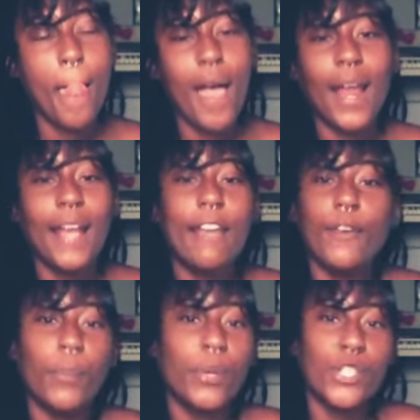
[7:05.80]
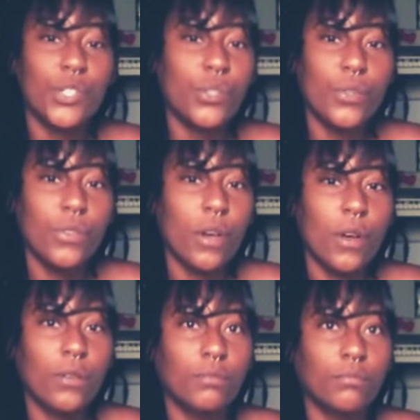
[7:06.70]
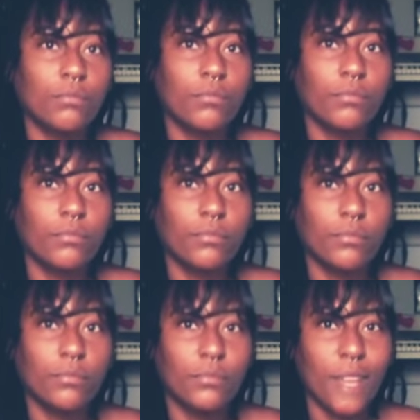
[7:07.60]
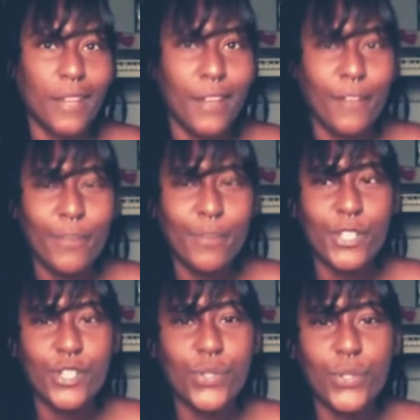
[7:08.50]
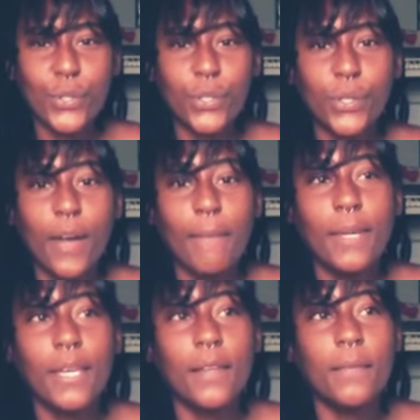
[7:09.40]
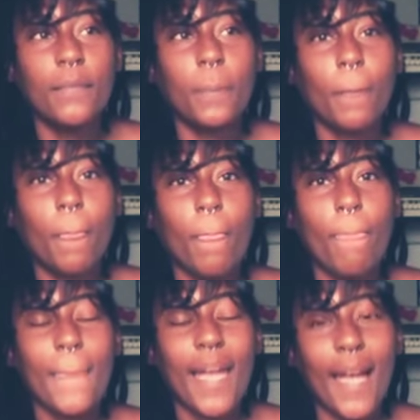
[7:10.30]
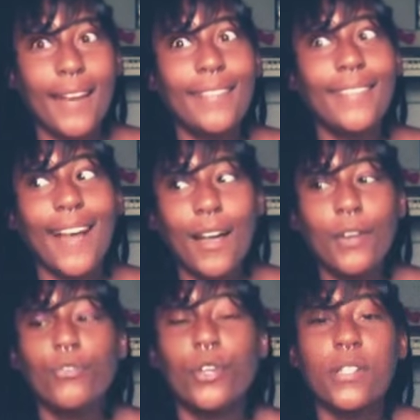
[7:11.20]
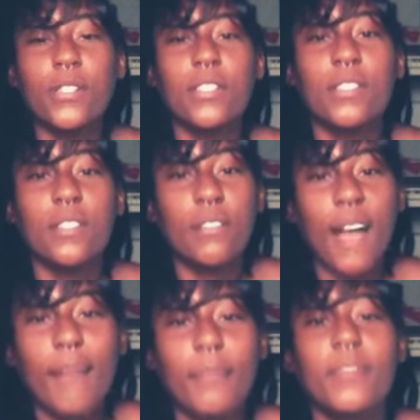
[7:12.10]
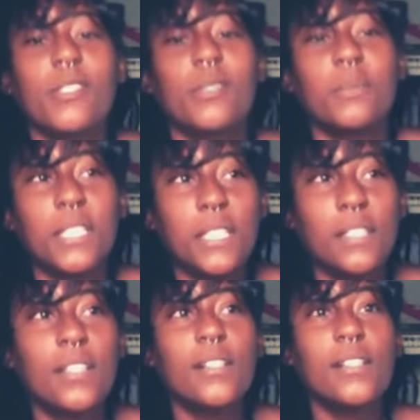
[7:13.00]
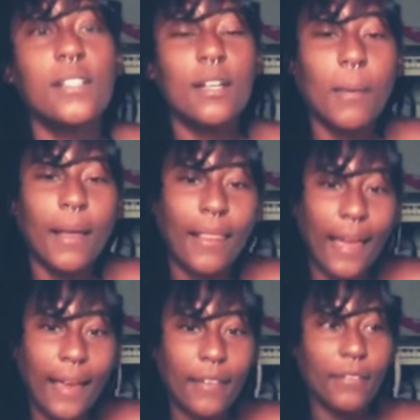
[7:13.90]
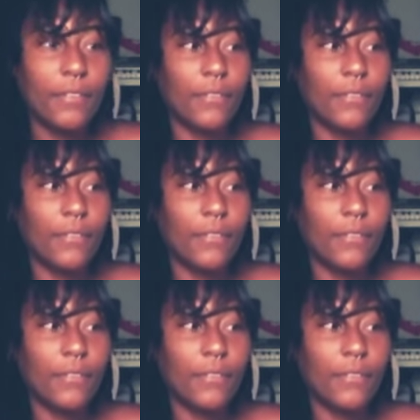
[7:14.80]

And I never pushed through though. I never pushed through. I mean, I had a lot of crazy stuff happen to me in my life,